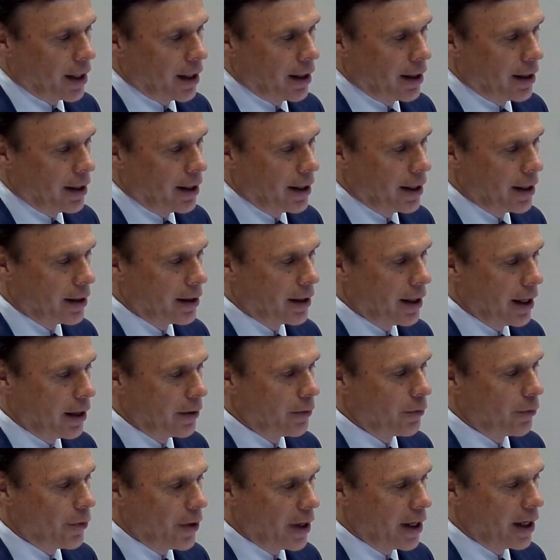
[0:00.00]
he
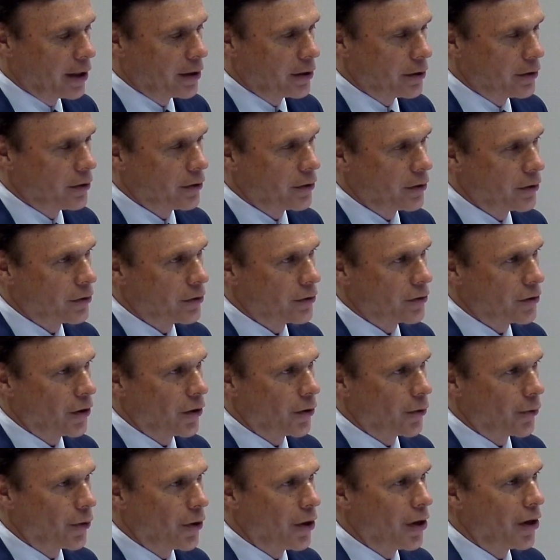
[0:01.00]
then went to
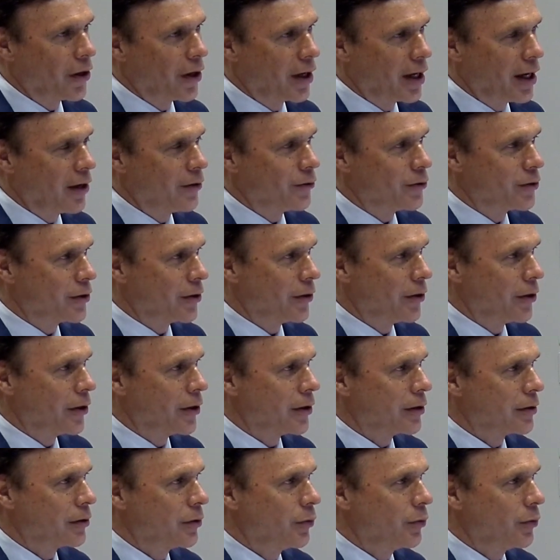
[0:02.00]
the wrong counselor,